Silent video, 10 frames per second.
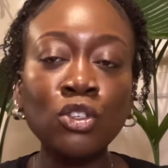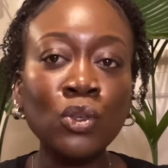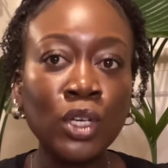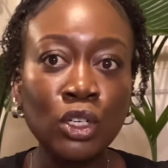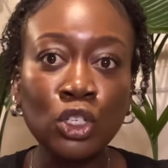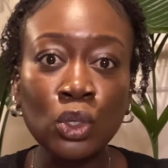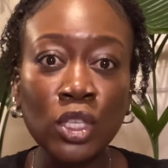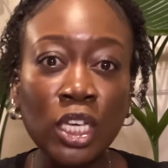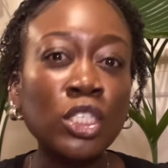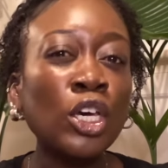you can do
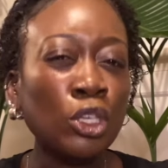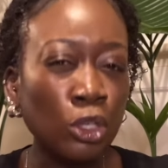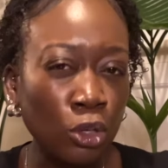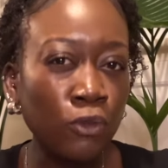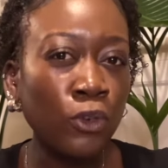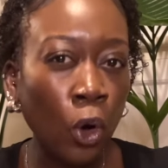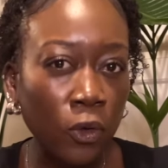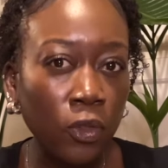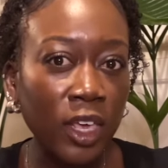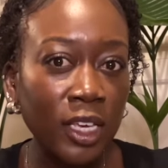this, you've
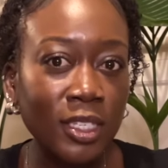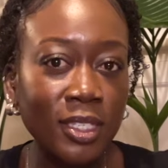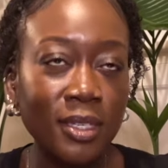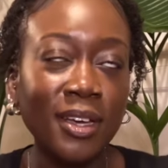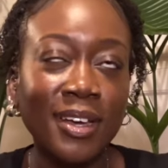got this.